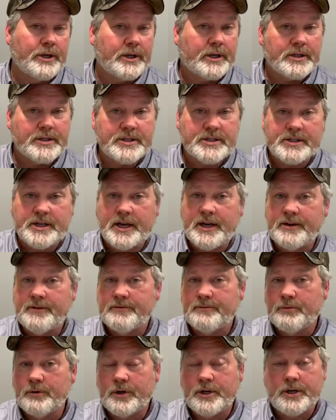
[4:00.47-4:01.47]
you can
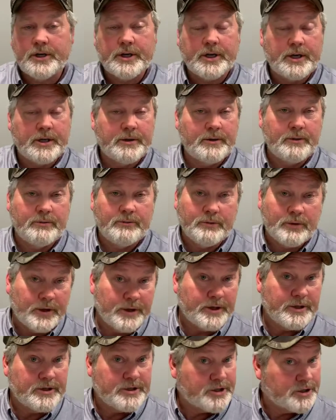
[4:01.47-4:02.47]
save, where
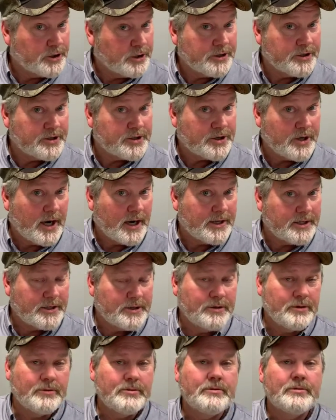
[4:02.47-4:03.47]
you shouldn't try
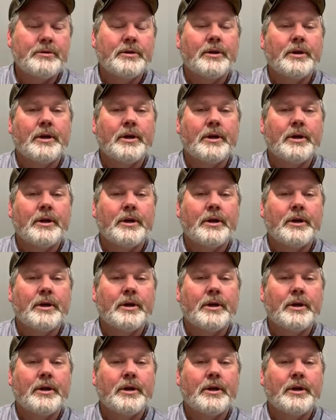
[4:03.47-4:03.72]
to.